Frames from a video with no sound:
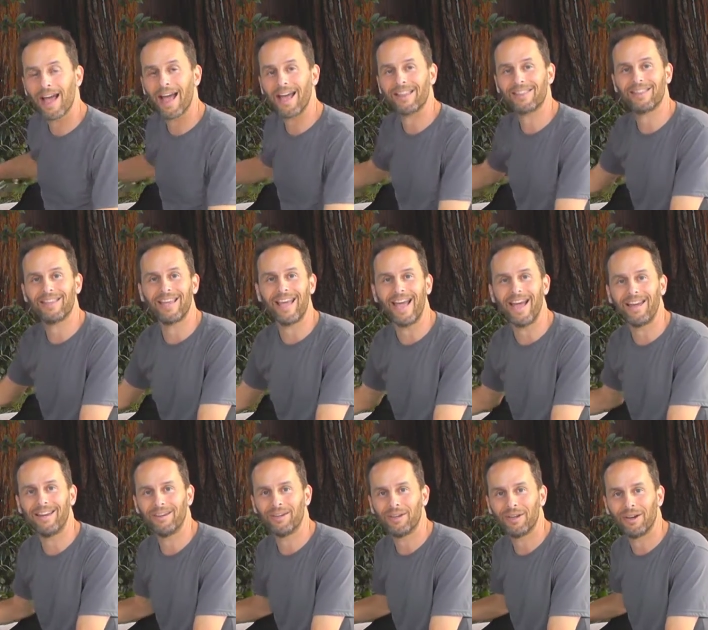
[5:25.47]
at the
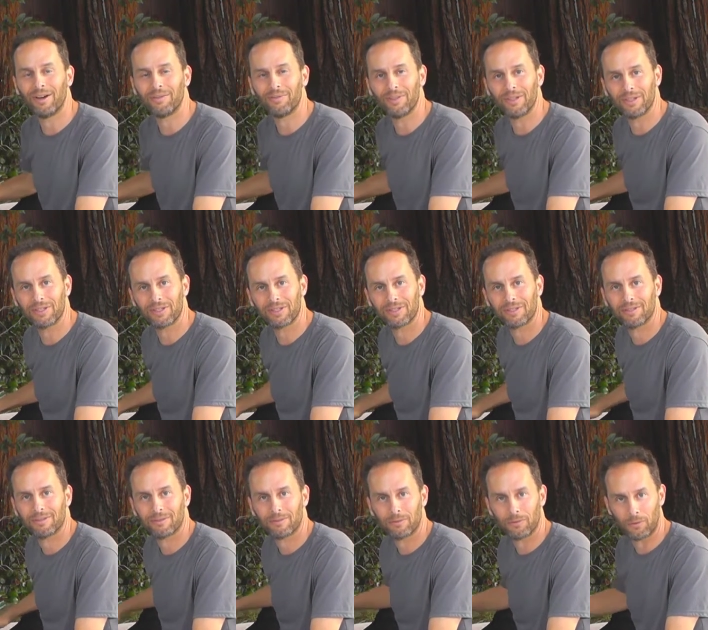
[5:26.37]
end of this
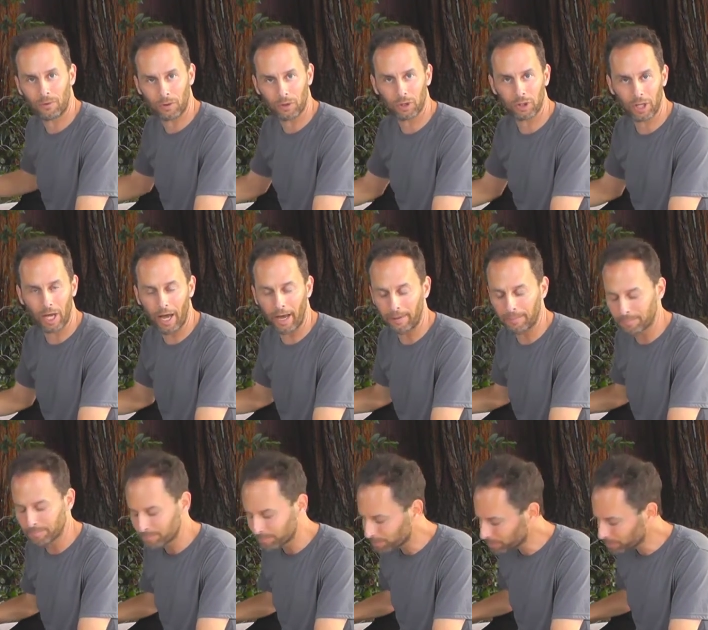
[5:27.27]
first side.